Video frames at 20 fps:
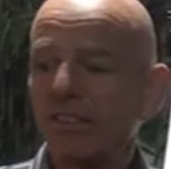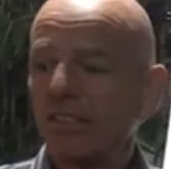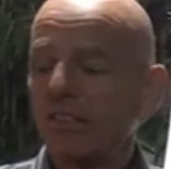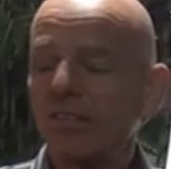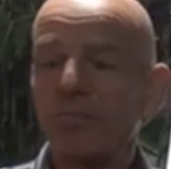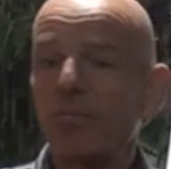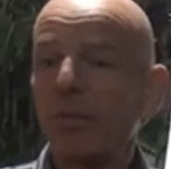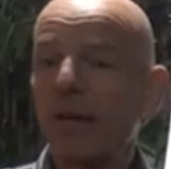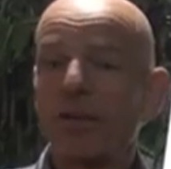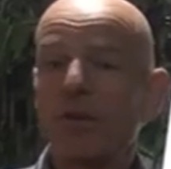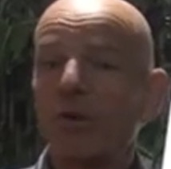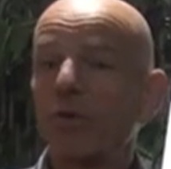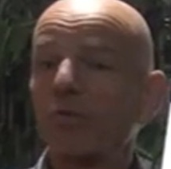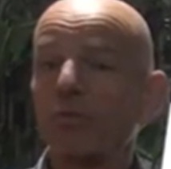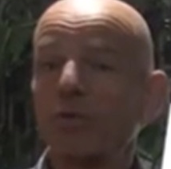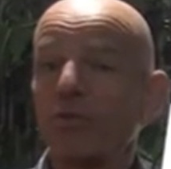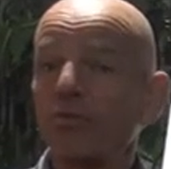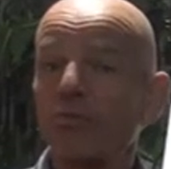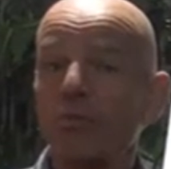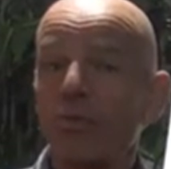I didn't back
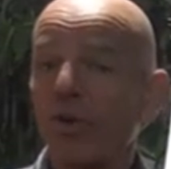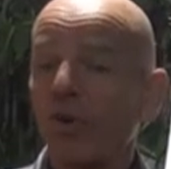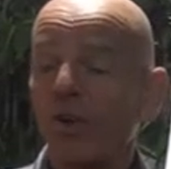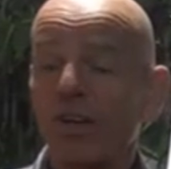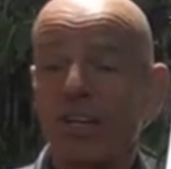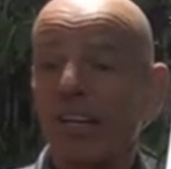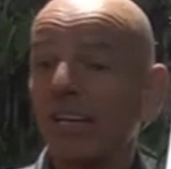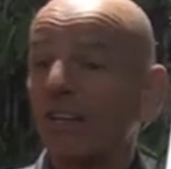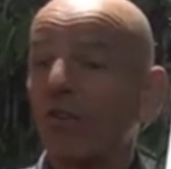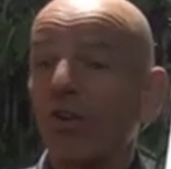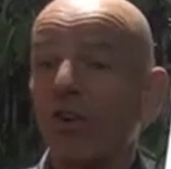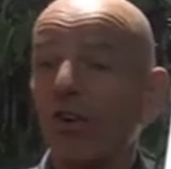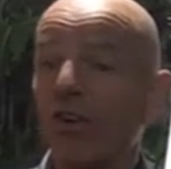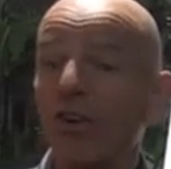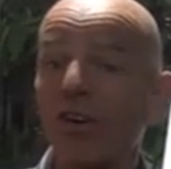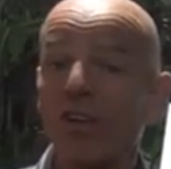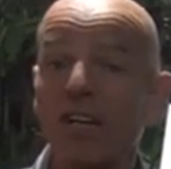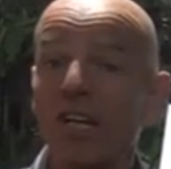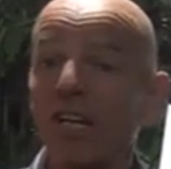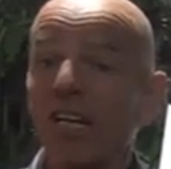off with work at
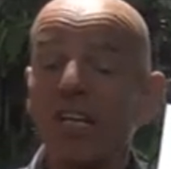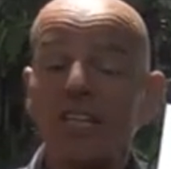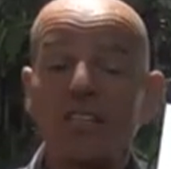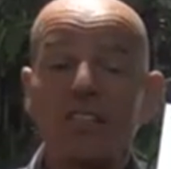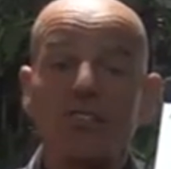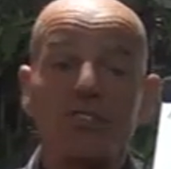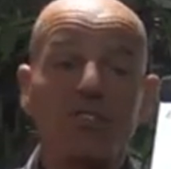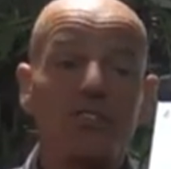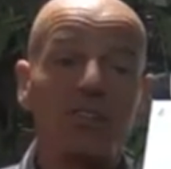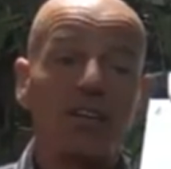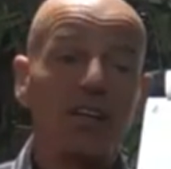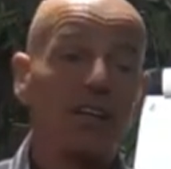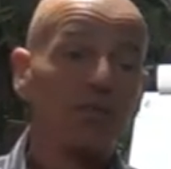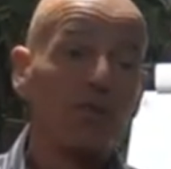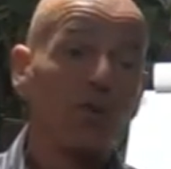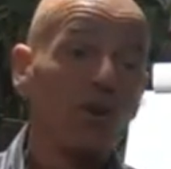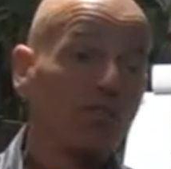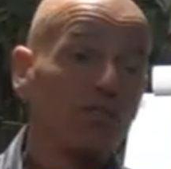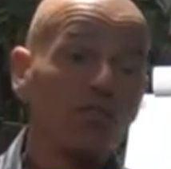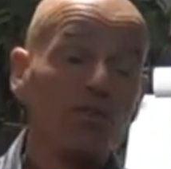all. So I
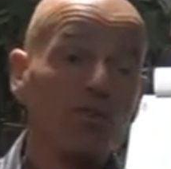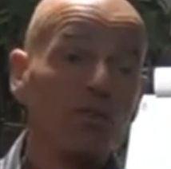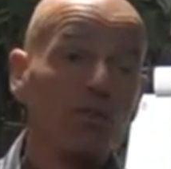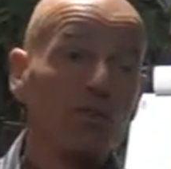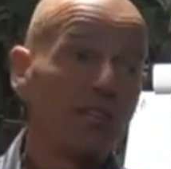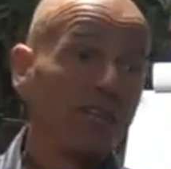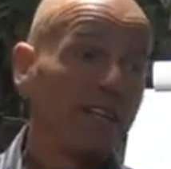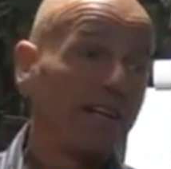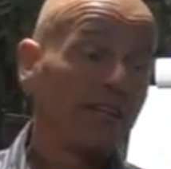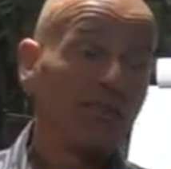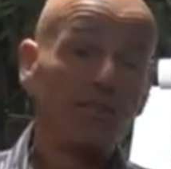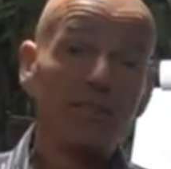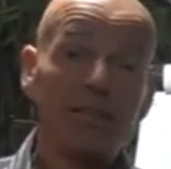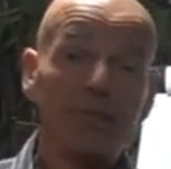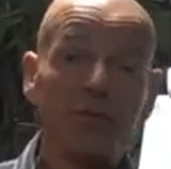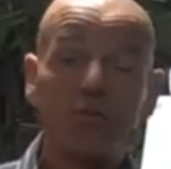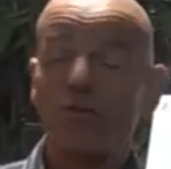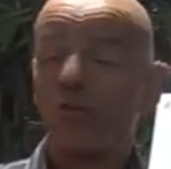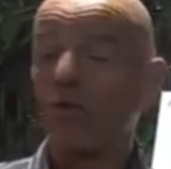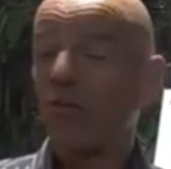worked the whole day. Today
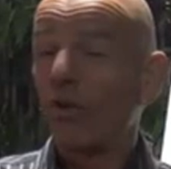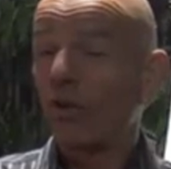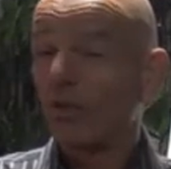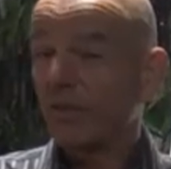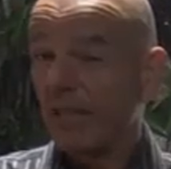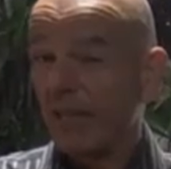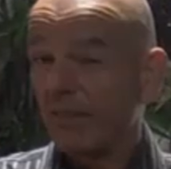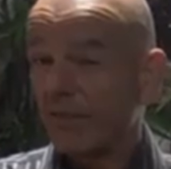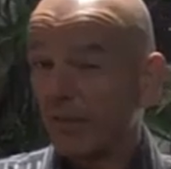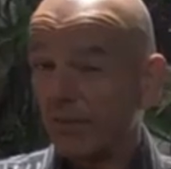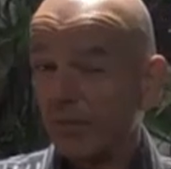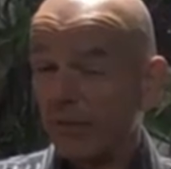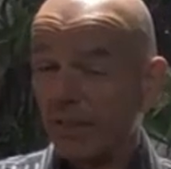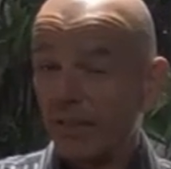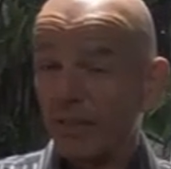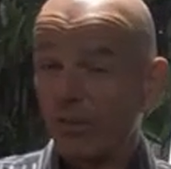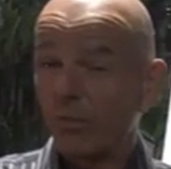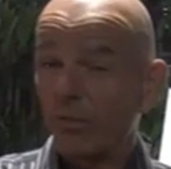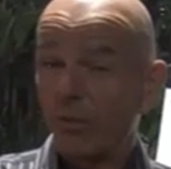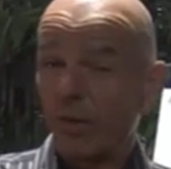was a long day for
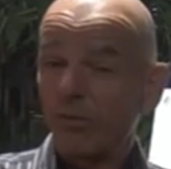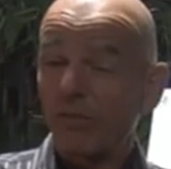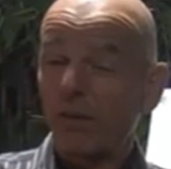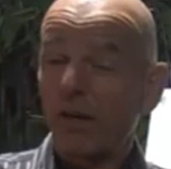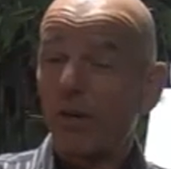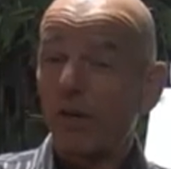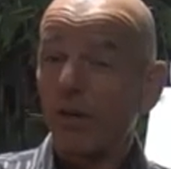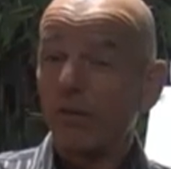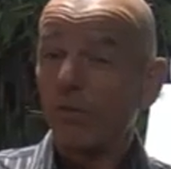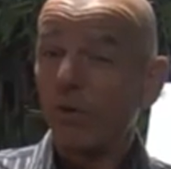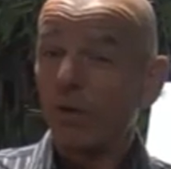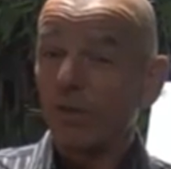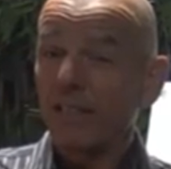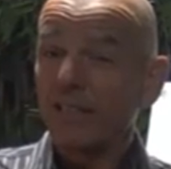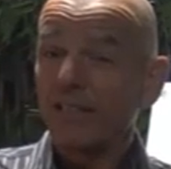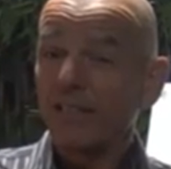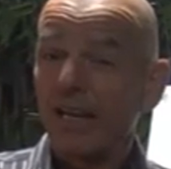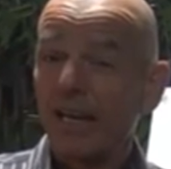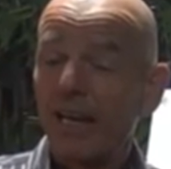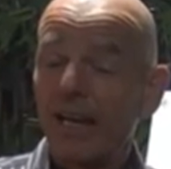me, a 12-hour
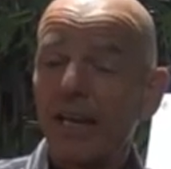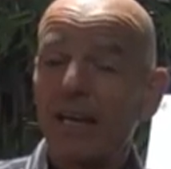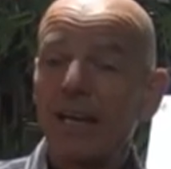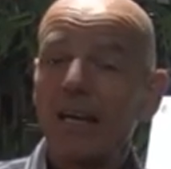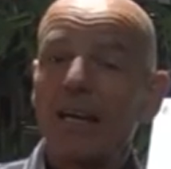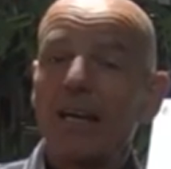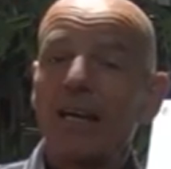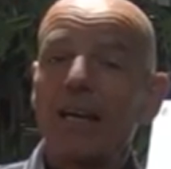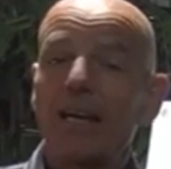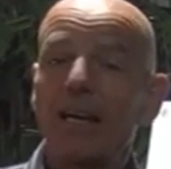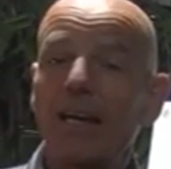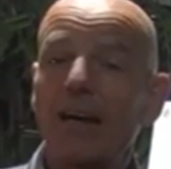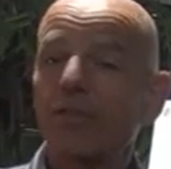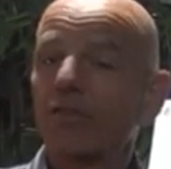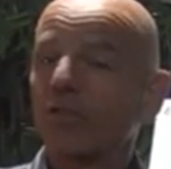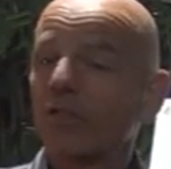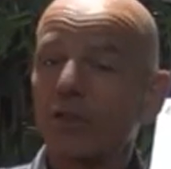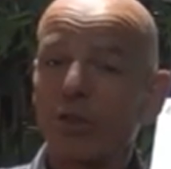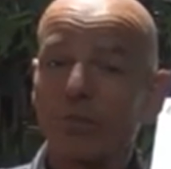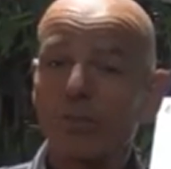working day. I have
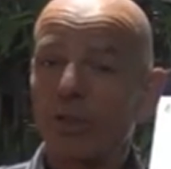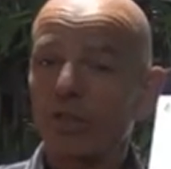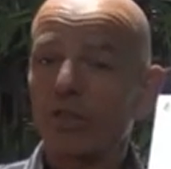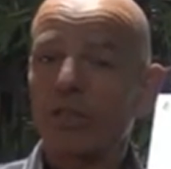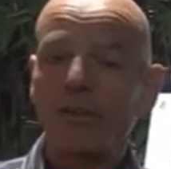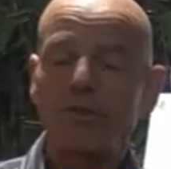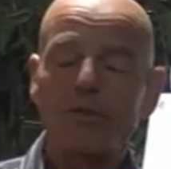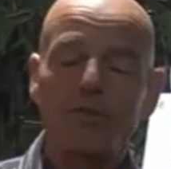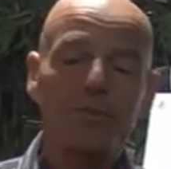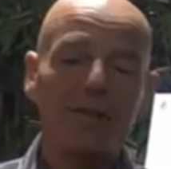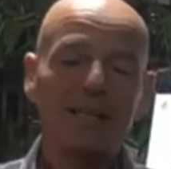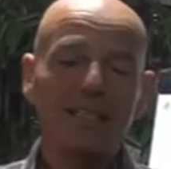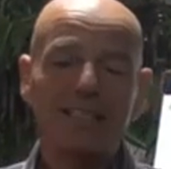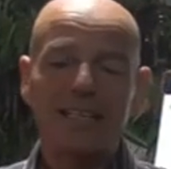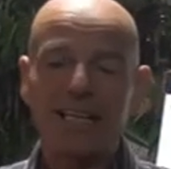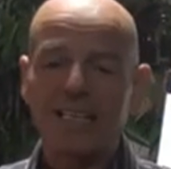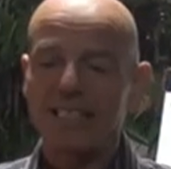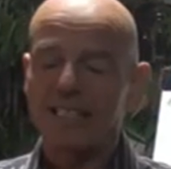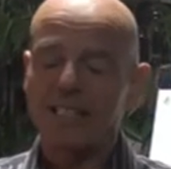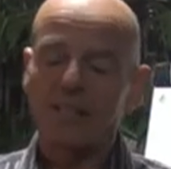so much stuff on my
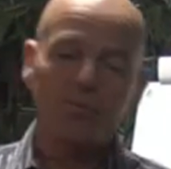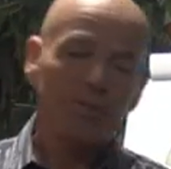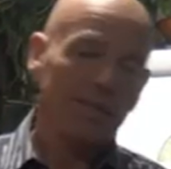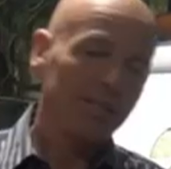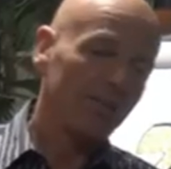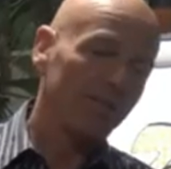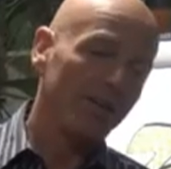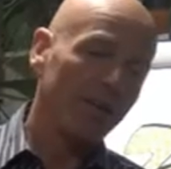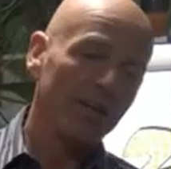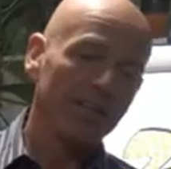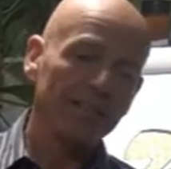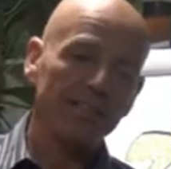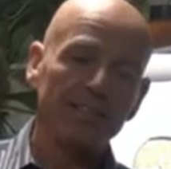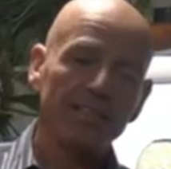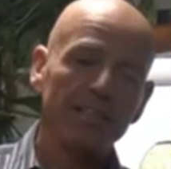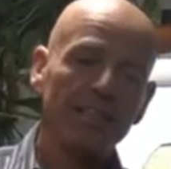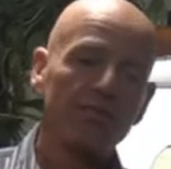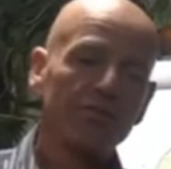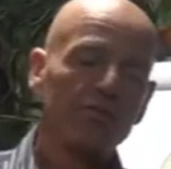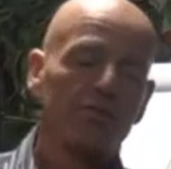desk and run around and
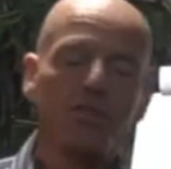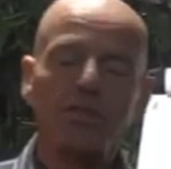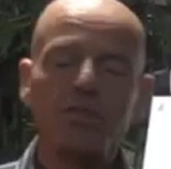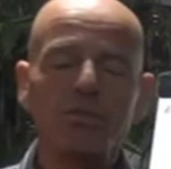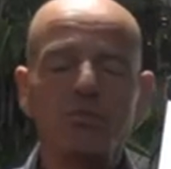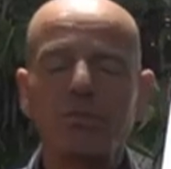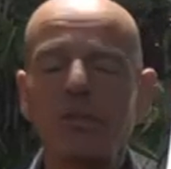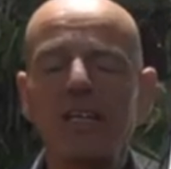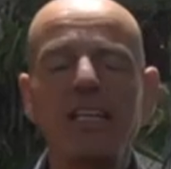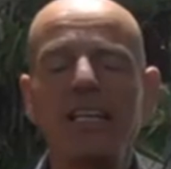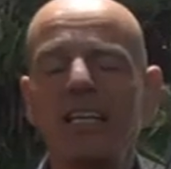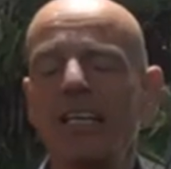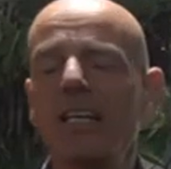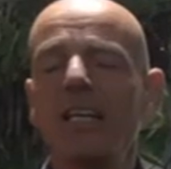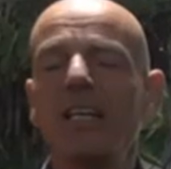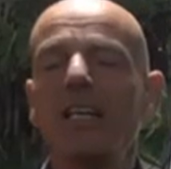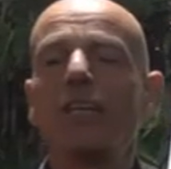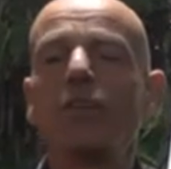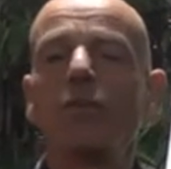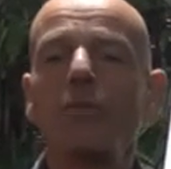stuff. So you
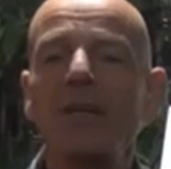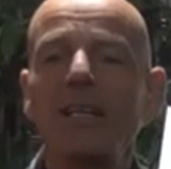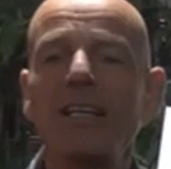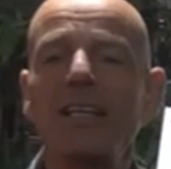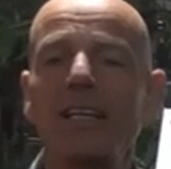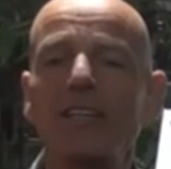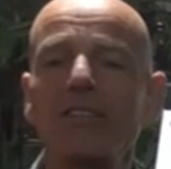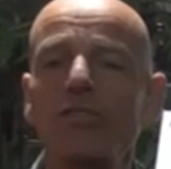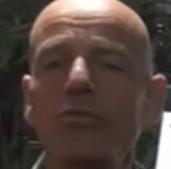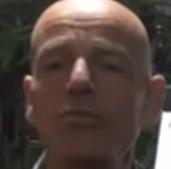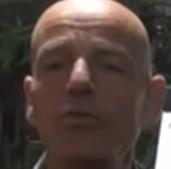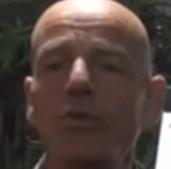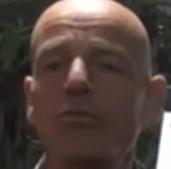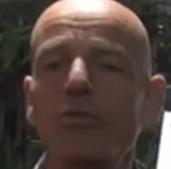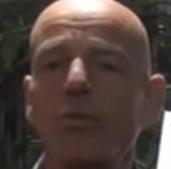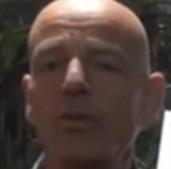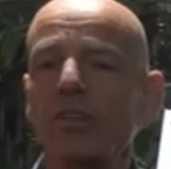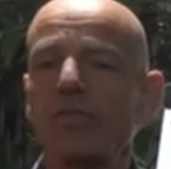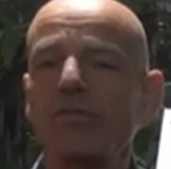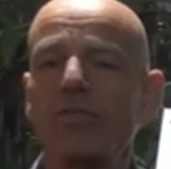really can do on
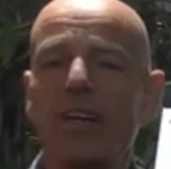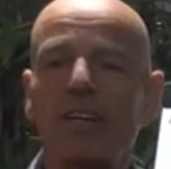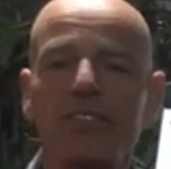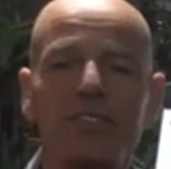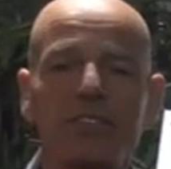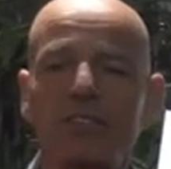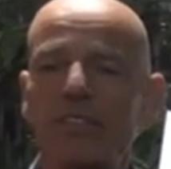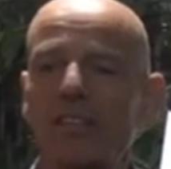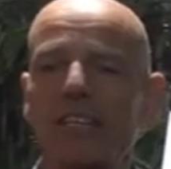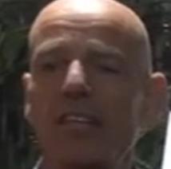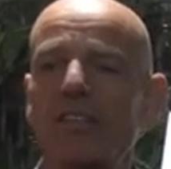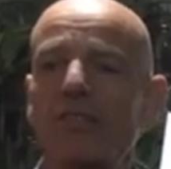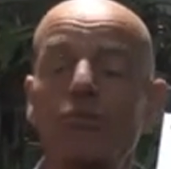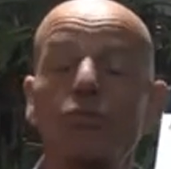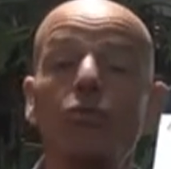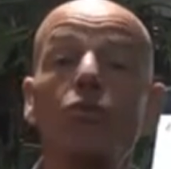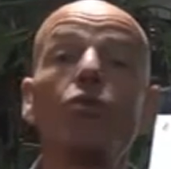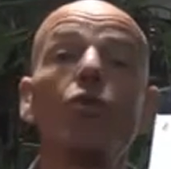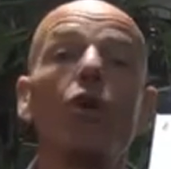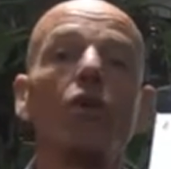water fasting, you can
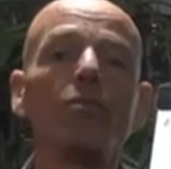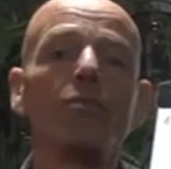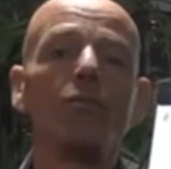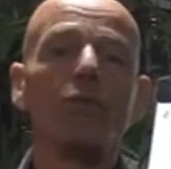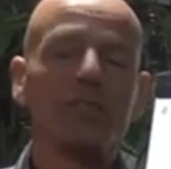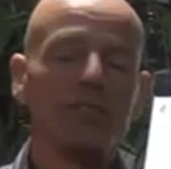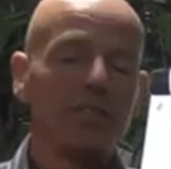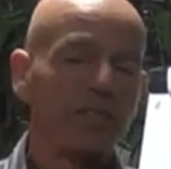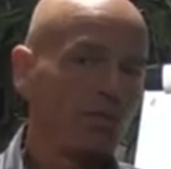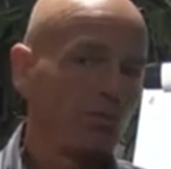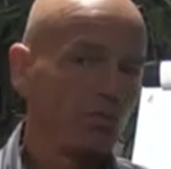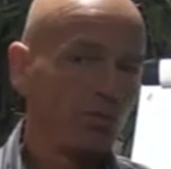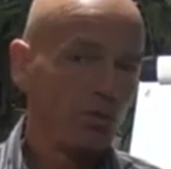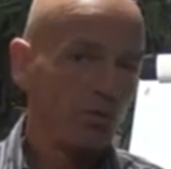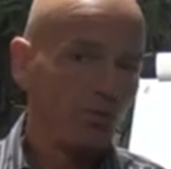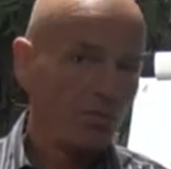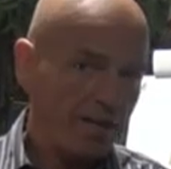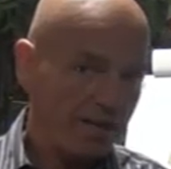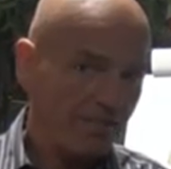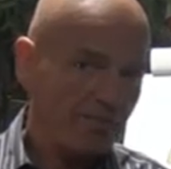do a lot more than you do
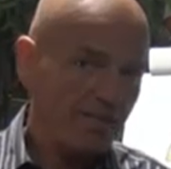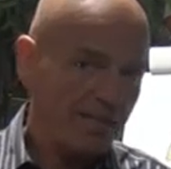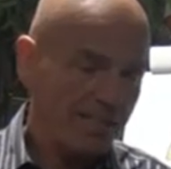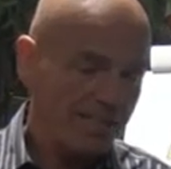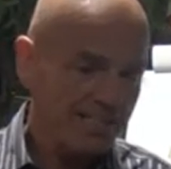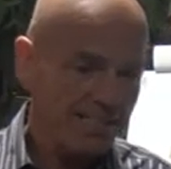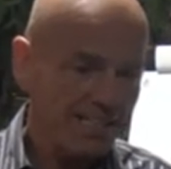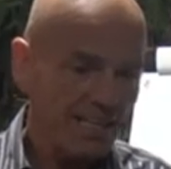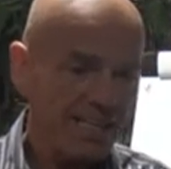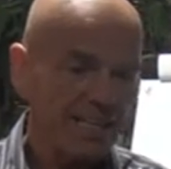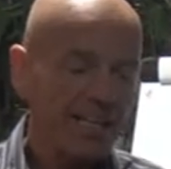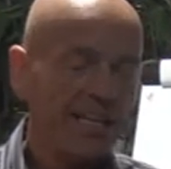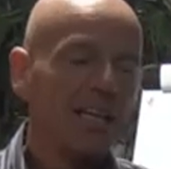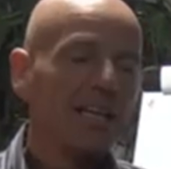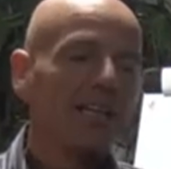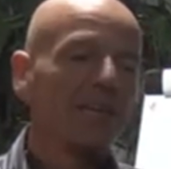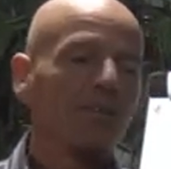on dry fasting.